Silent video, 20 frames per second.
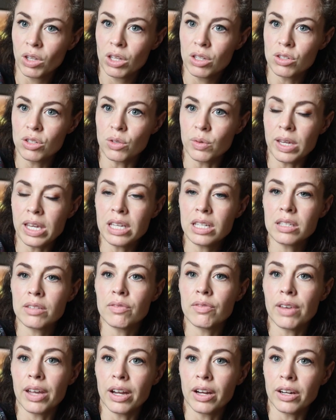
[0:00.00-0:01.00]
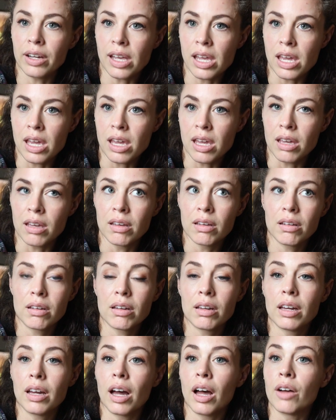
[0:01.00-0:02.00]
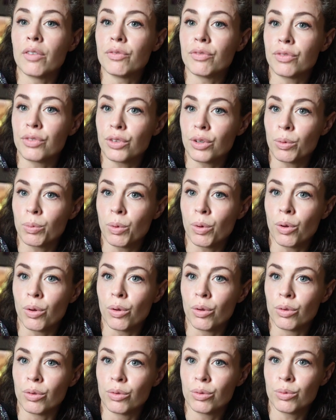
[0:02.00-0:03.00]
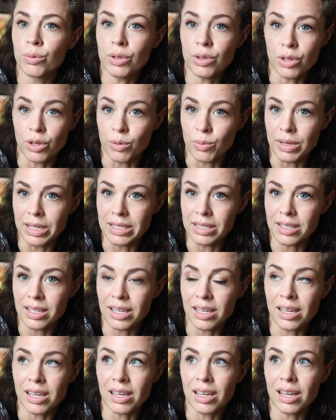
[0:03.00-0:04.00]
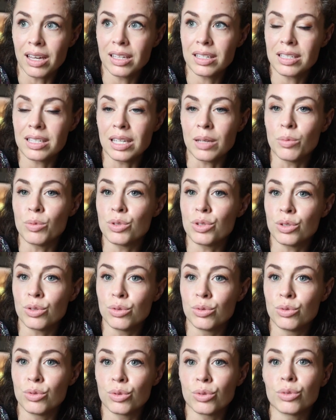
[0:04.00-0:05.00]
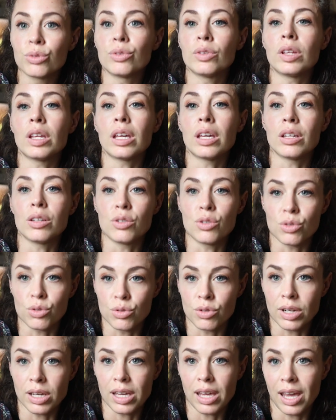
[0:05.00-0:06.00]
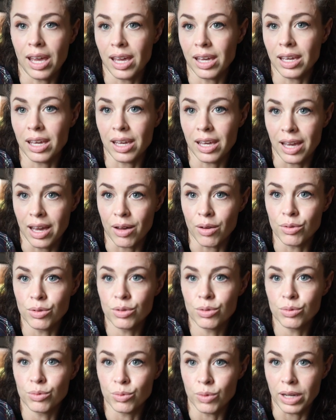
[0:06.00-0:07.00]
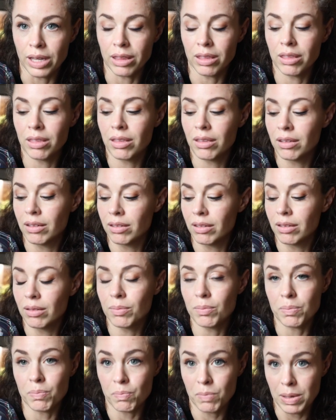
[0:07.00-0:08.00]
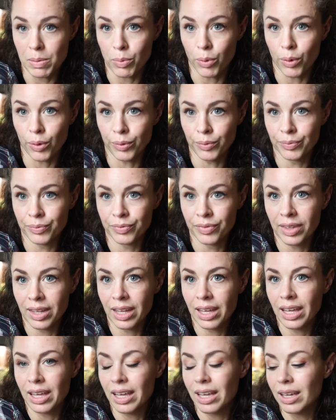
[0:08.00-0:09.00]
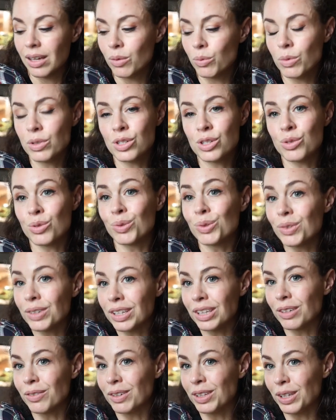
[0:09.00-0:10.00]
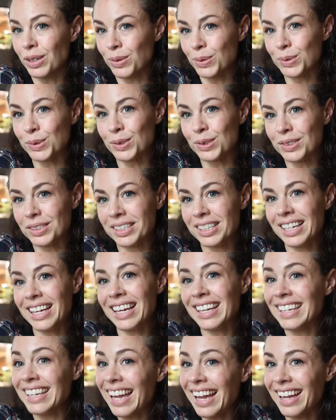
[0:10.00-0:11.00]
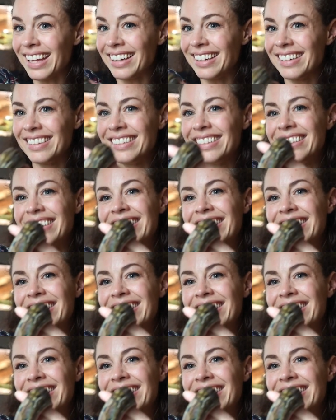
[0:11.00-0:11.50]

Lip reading: So he is very comfortable with humans. He seems to truly enjoy hanging out with people, which is really, really cool. Again,